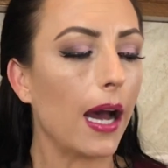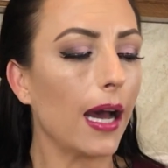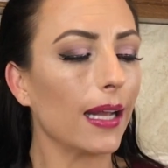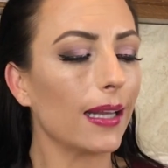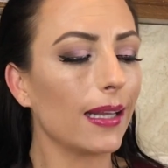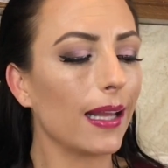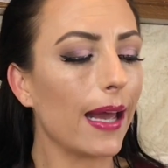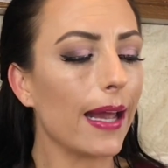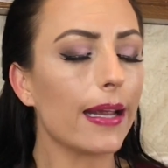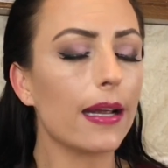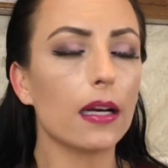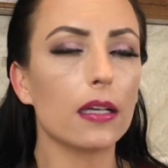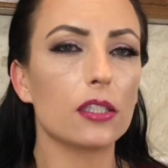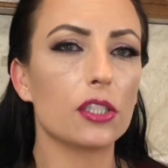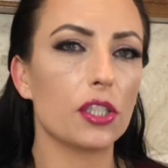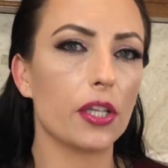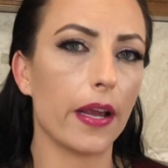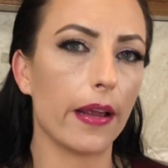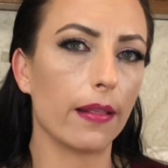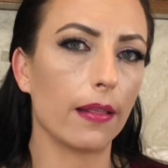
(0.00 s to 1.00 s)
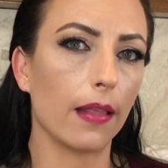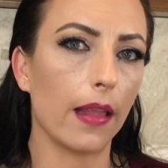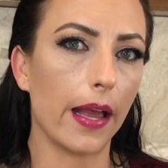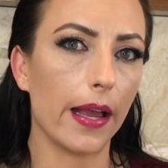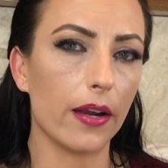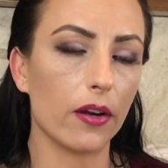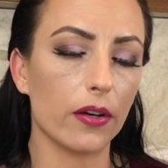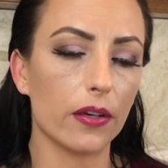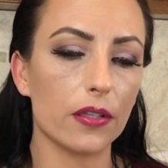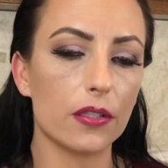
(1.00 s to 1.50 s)
I'd like a shade
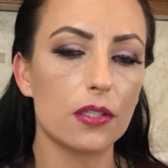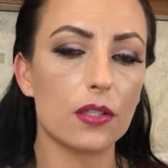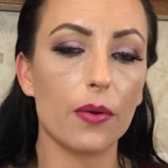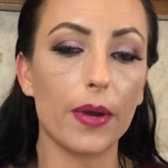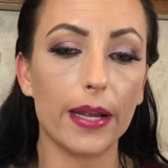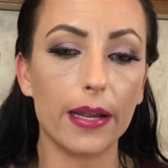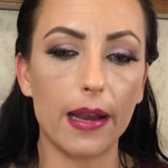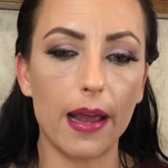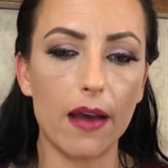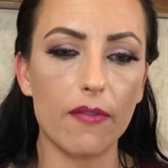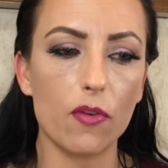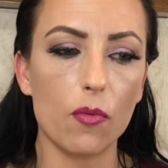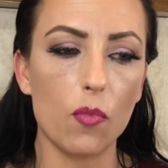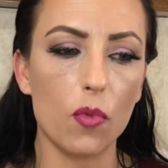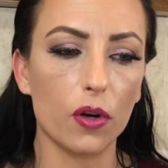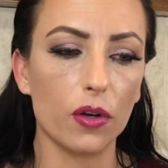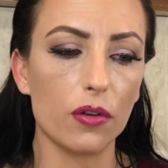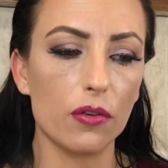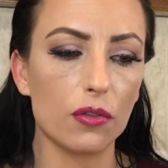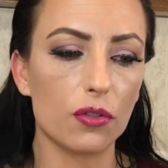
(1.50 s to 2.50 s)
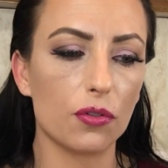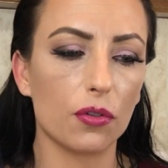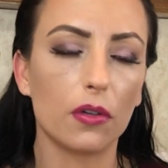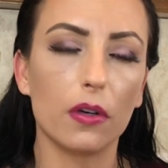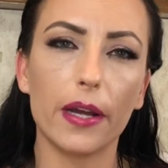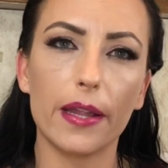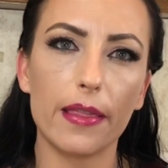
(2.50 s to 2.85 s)
lighter so I can have a more neutral.